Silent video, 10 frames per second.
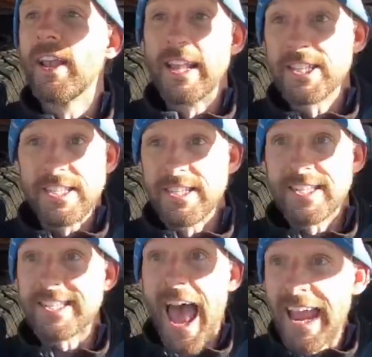let's
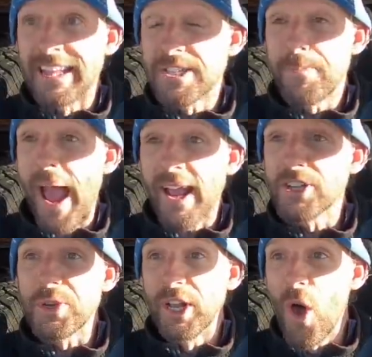stay in this
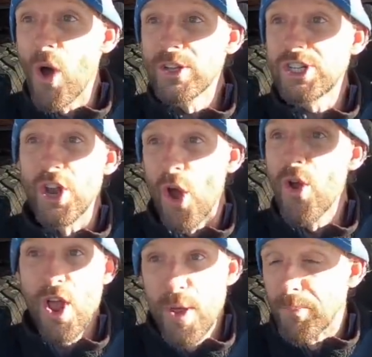backcountry lodge, you know,